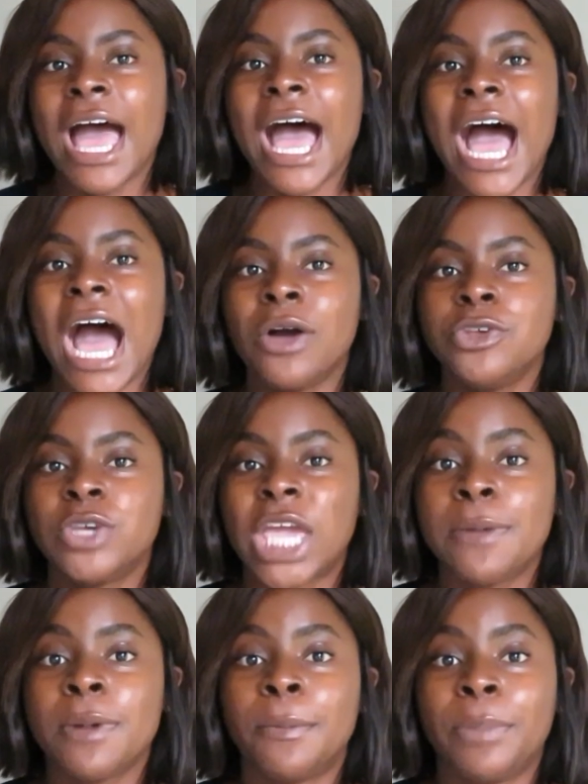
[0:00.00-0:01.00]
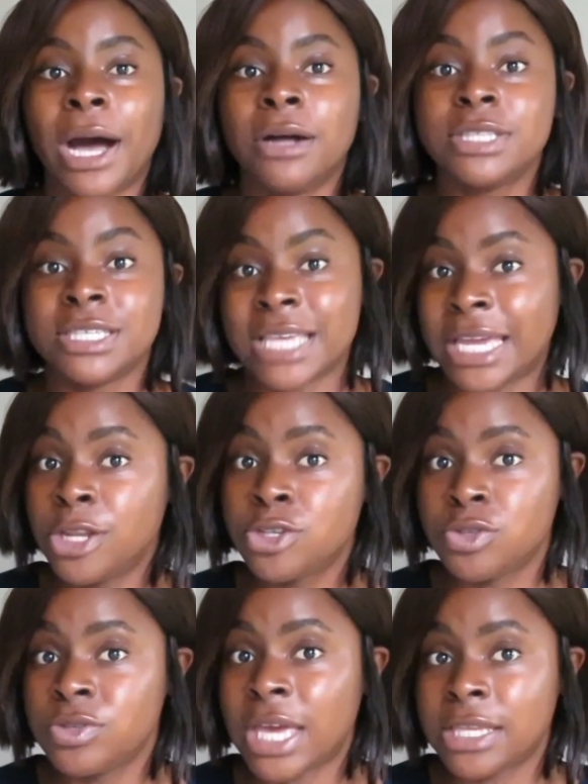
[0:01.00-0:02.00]
how you came about deciding
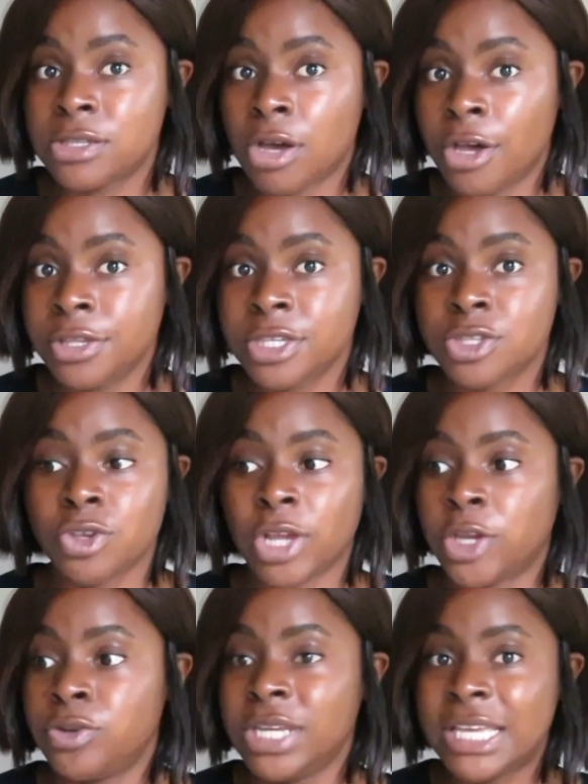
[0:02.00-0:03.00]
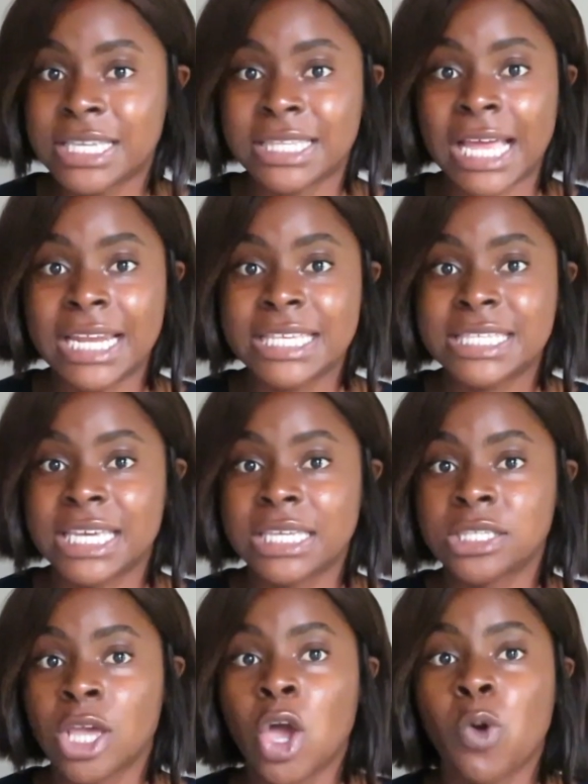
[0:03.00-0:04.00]
to do that task, so like your needs
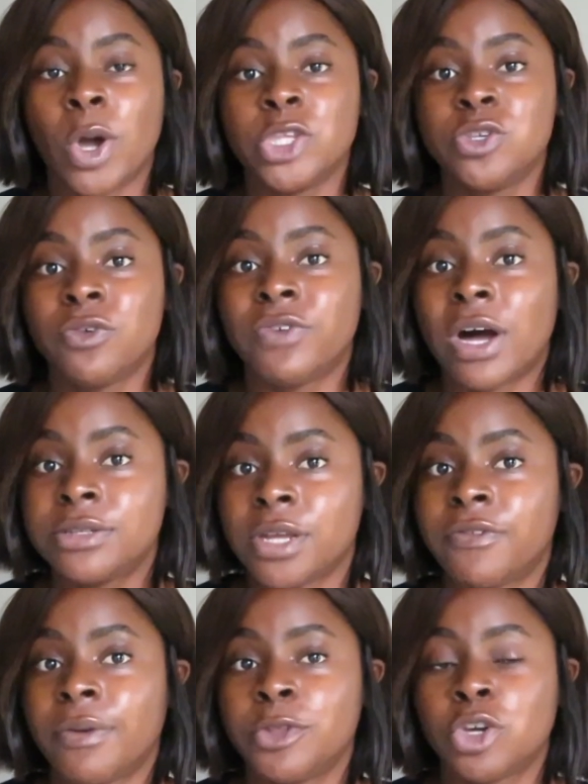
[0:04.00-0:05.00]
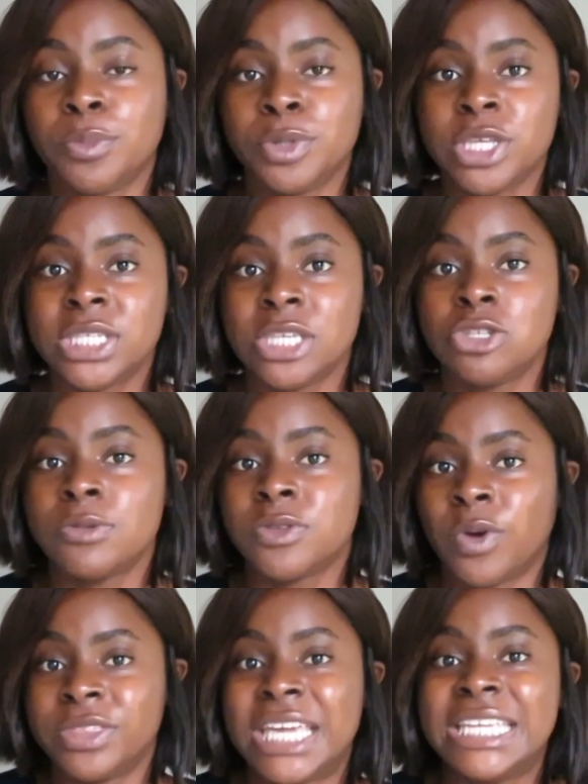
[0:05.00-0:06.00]
analysis, what you found out from the community in terms of
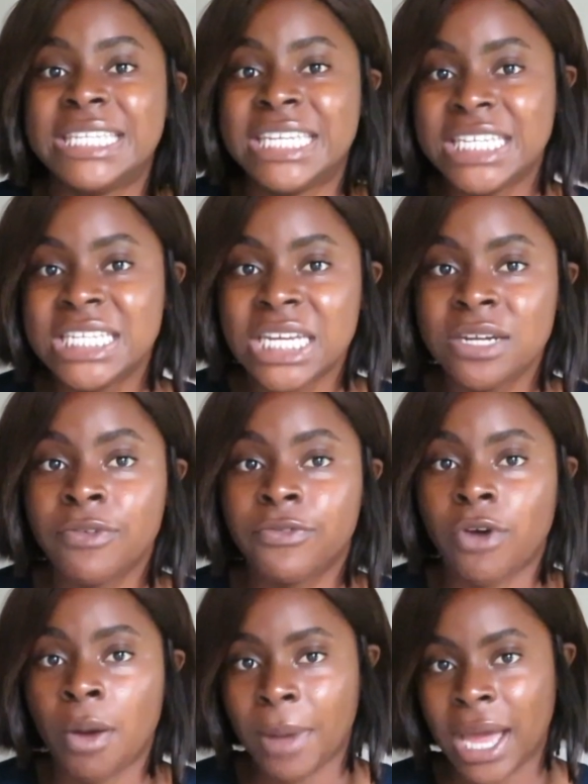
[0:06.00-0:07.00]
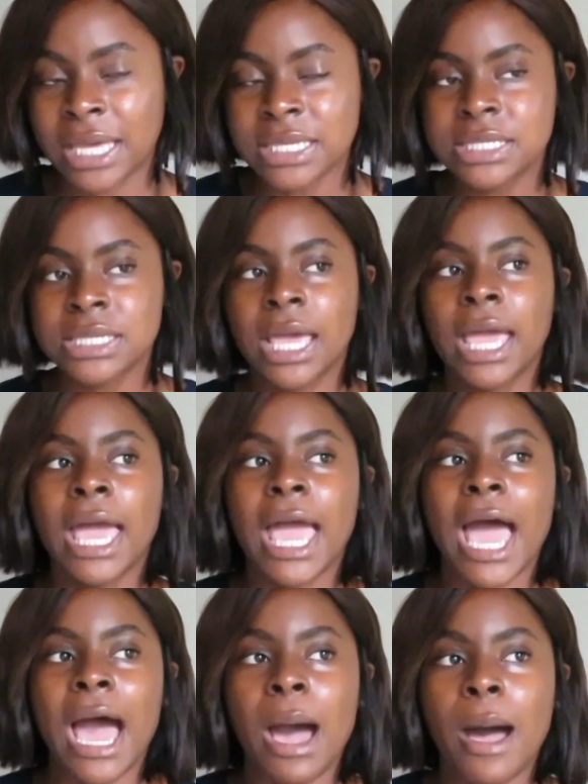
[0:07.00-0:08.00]
what they needed from us.
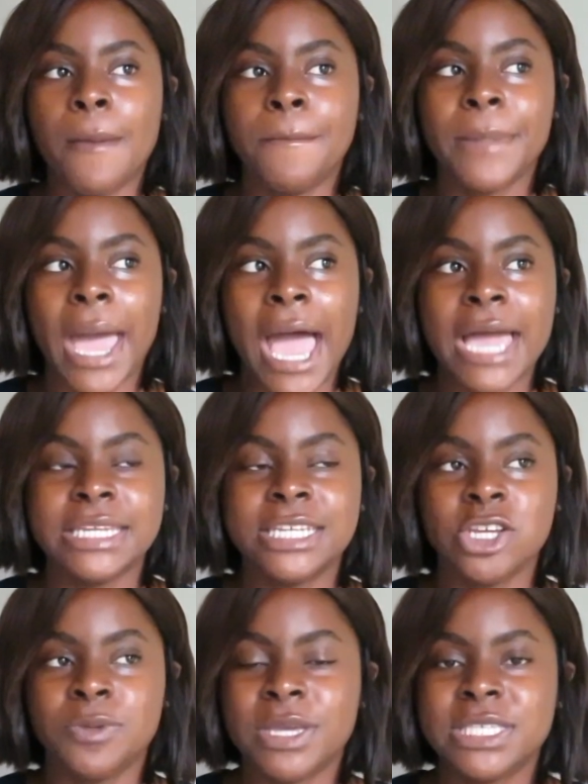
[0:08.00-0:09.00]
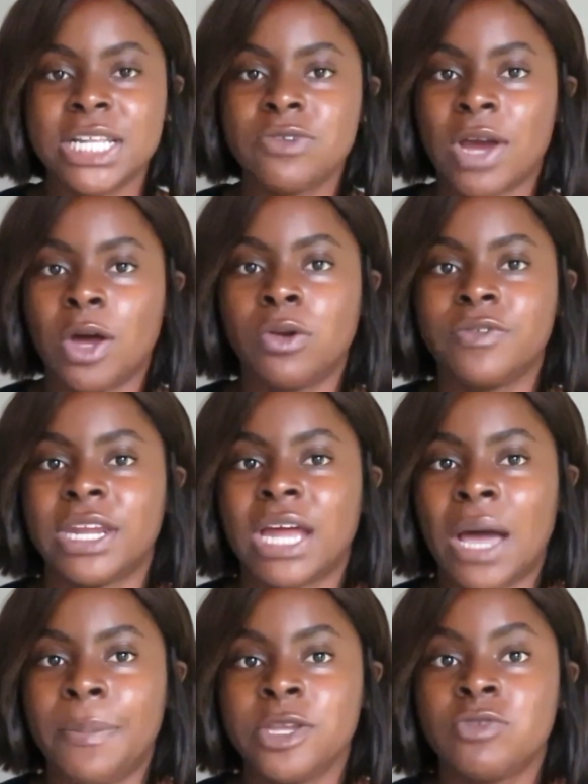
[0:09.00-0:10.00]
And yeah, you basically write all of that
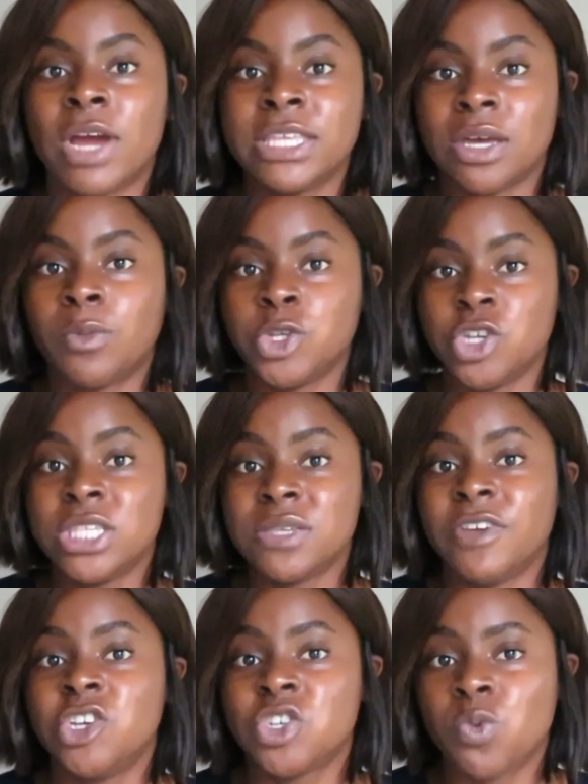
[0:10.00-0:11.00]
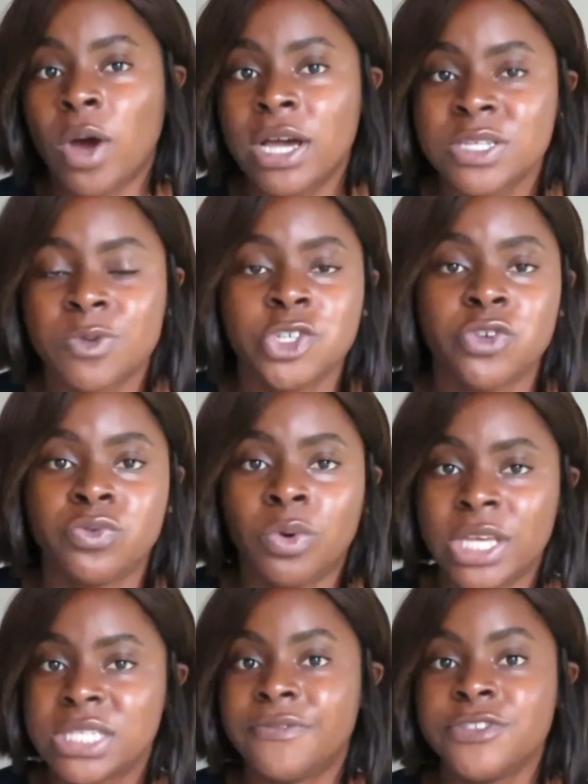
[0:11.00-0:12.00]
up, and you write down what your intervention was and what your role
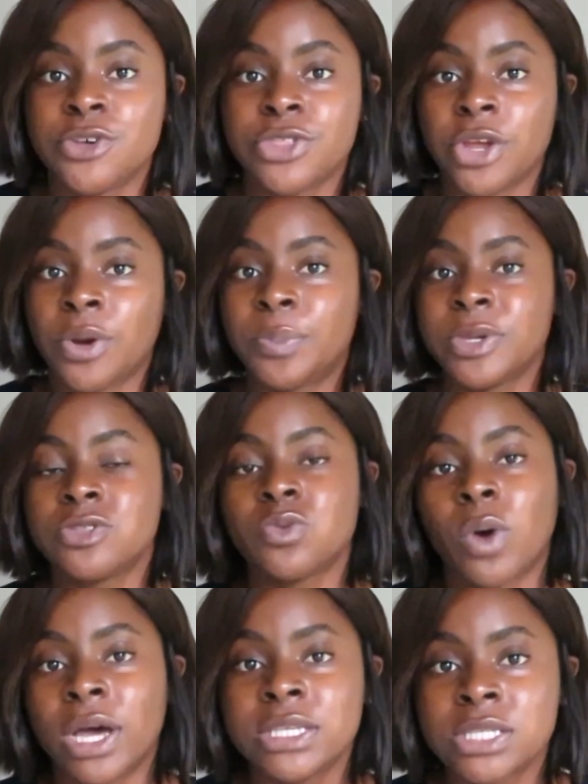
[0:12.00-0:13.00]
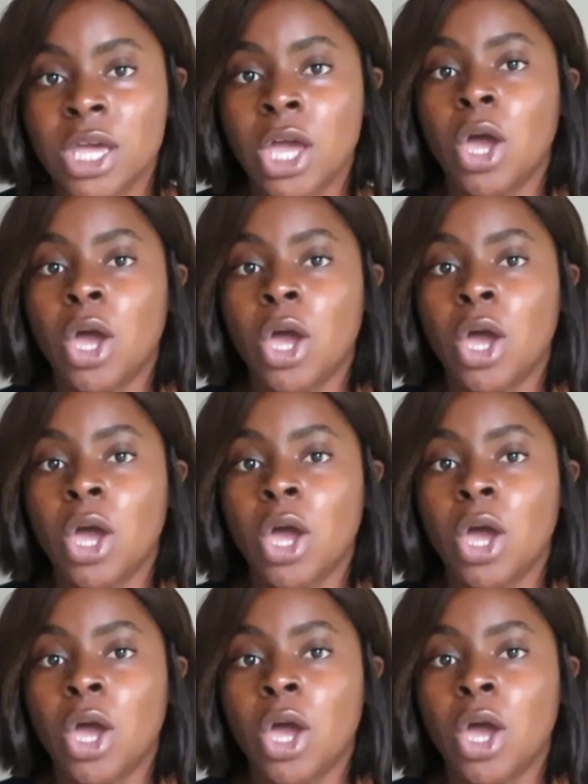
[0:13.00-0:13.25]
as a physiotherapist was